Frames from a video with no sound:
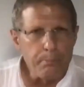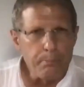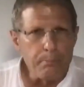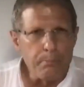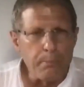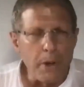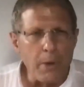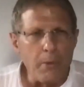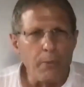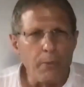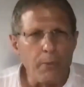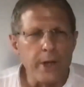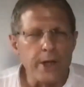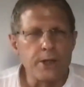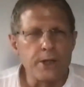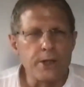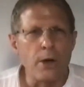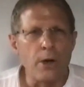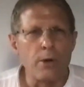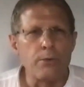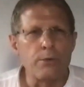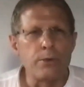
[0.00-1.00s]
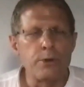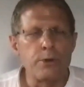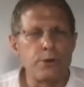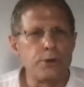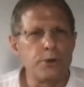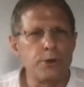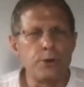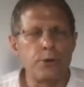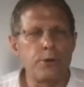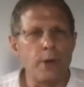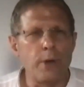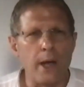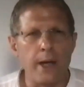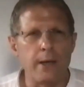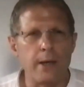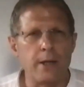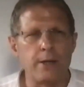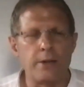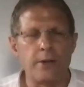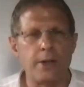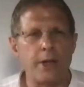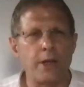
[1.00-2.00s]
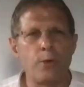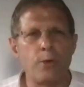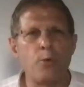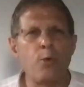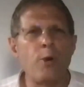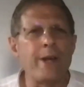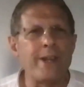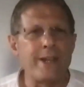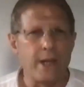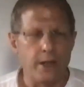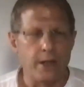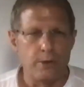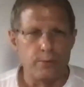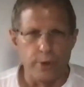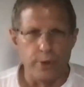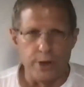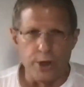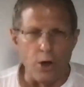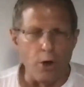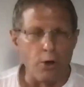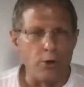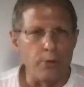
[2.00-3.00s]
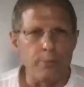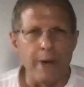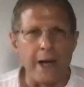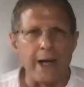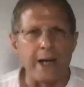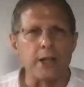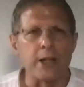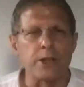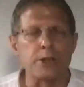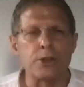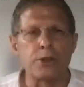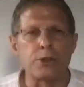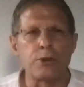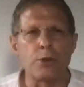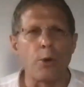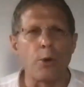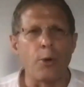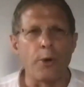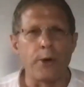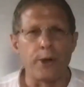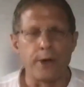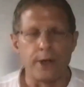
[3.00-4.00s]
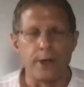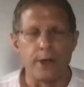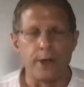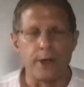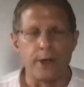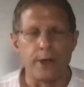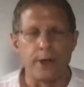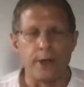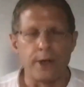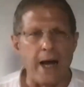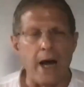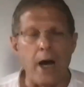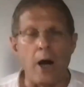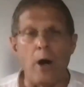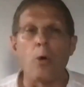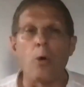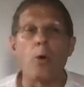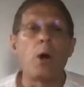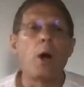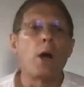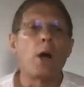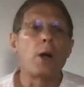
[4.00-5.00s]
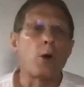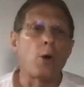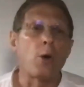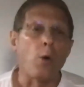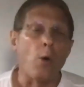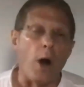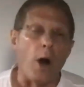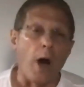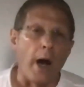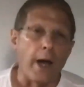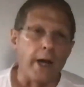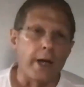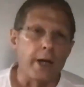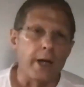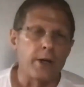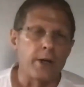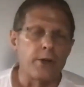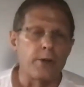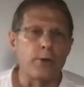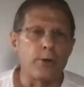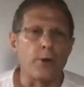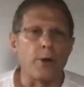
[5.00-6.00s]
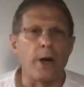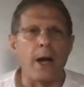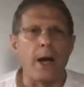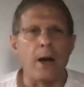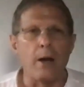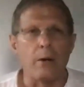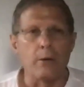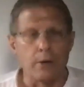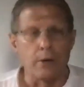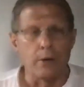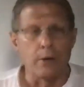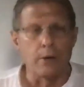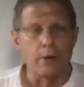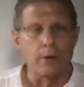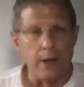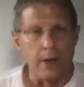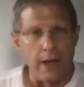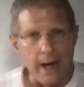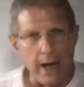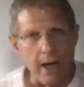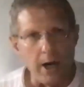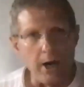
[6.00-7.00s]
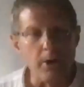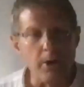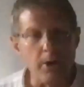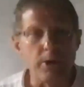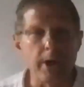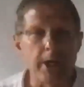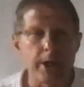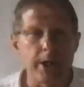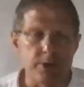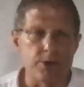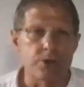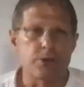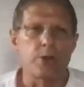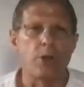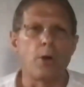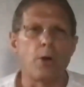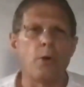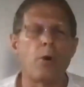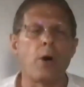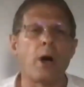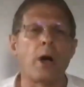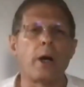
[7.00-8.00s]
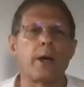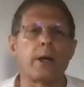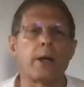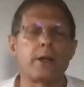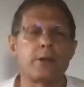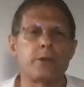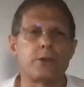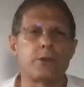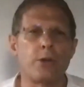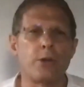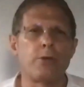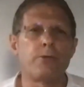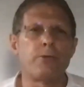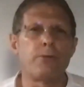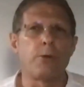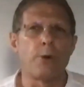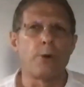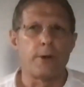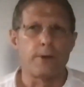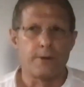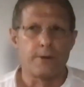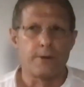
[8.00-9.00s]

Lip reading: But we don't do anything with it. We don't make a story about how quiet or how loud and so on and so forth.